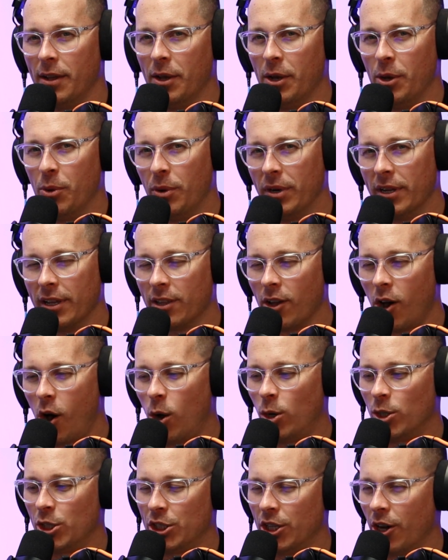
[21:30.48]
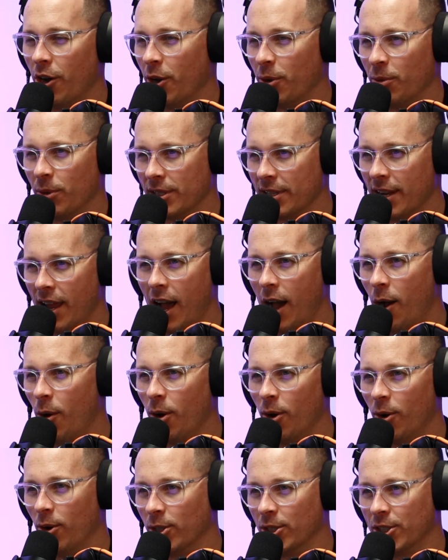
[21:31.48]
We did the whole show. It was an
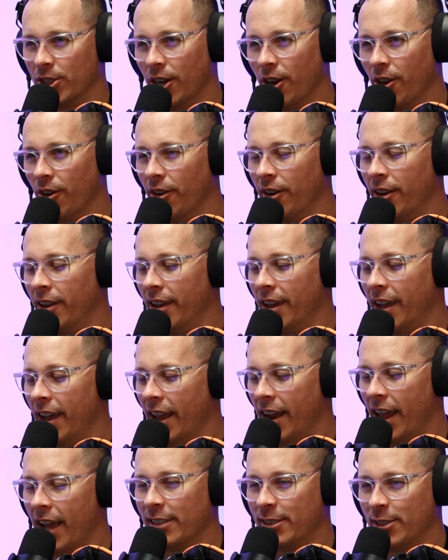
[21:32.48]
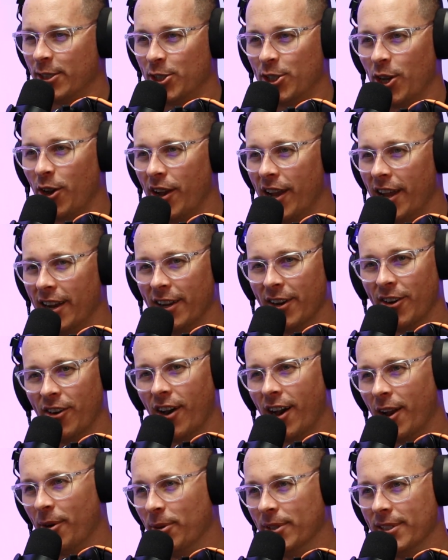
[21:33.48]
hour-long show. And as the show ended,
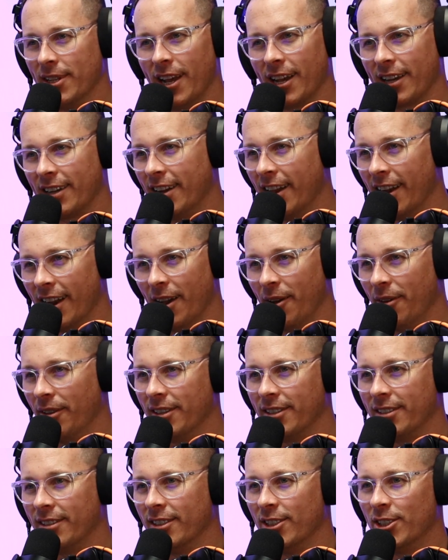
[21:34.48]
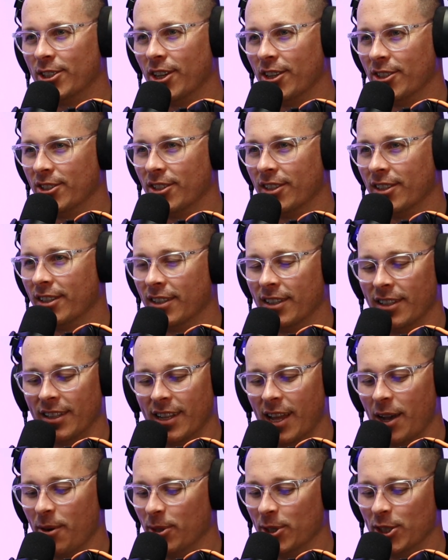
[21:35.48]
Ryan was like, no, this show was
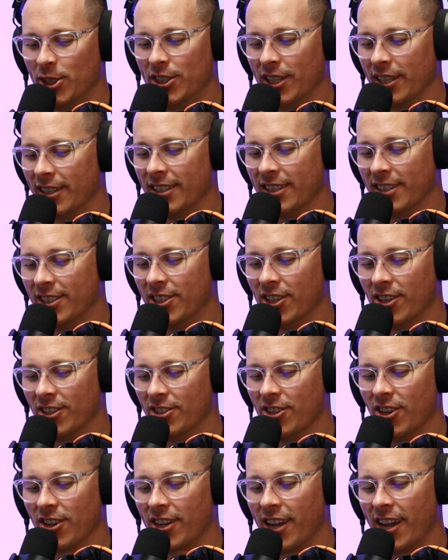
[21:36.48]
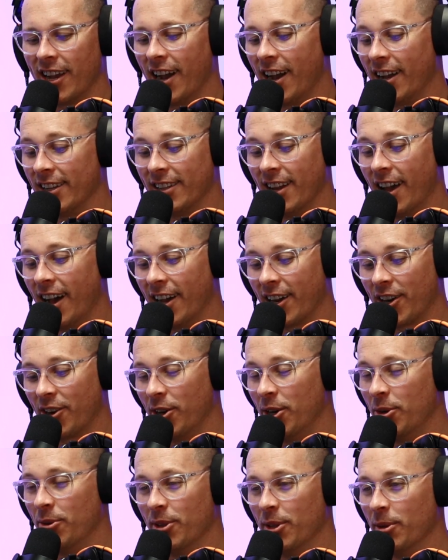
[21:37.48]
shit. That was shit. This show's not going out. And I
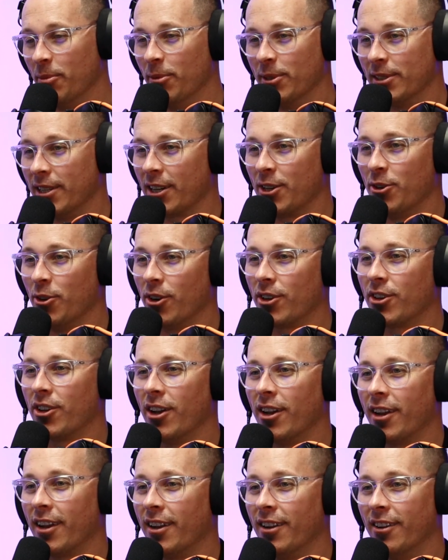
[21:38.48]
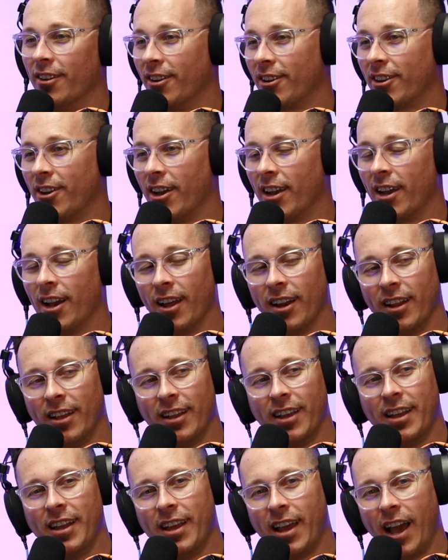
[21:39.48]
agreed with him. It was like not going out.
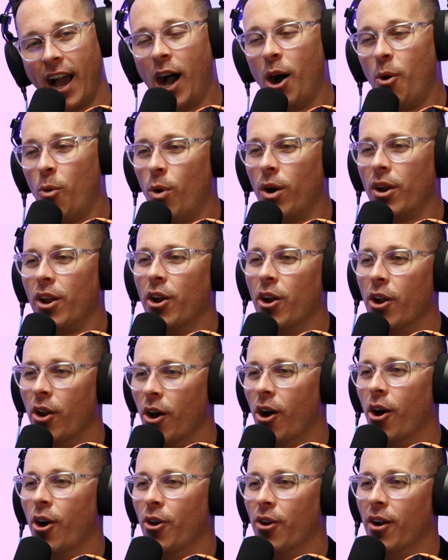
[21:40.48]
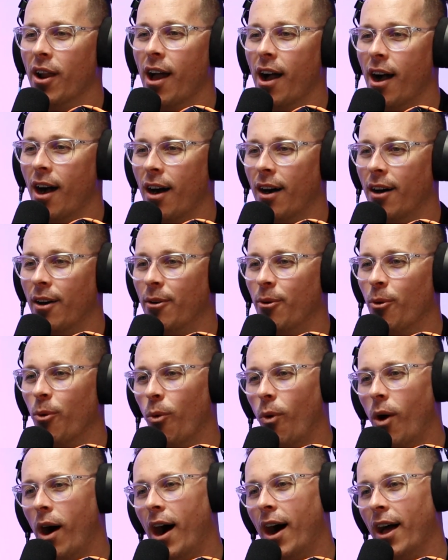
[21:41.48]
I want to know now
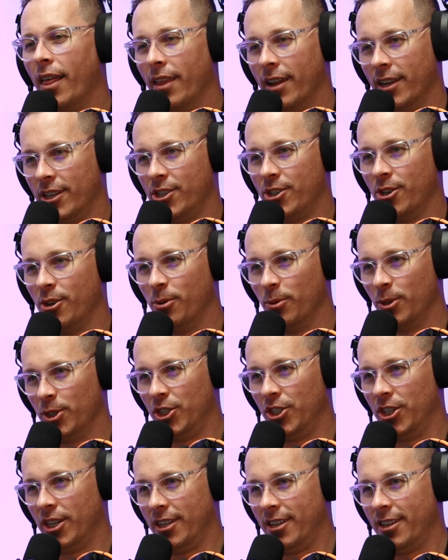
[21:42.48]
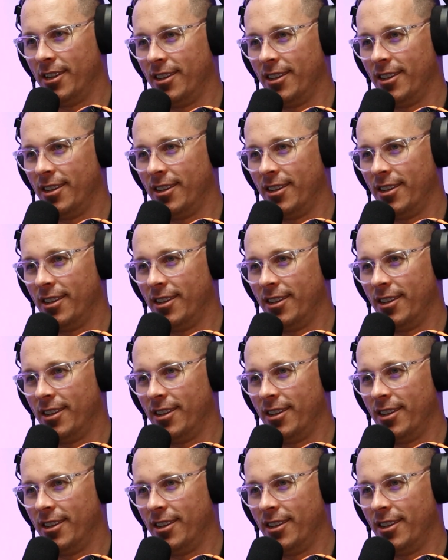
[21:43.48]
why that show was shit.